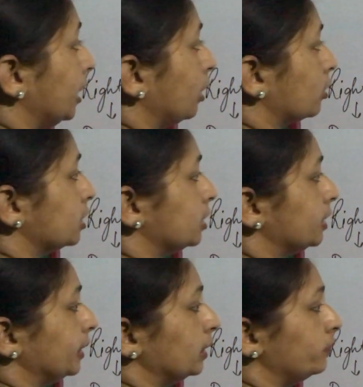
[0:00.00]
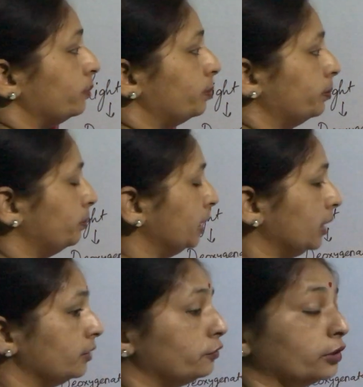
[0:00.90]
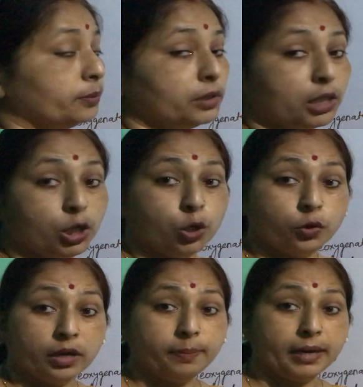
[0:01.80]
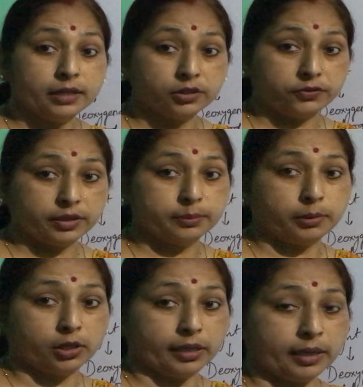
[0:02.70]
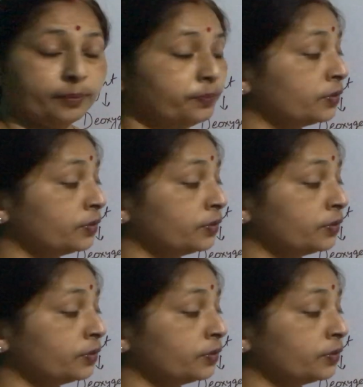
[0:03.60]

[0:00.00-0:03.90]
deoxygenated blood from the lower part of our body,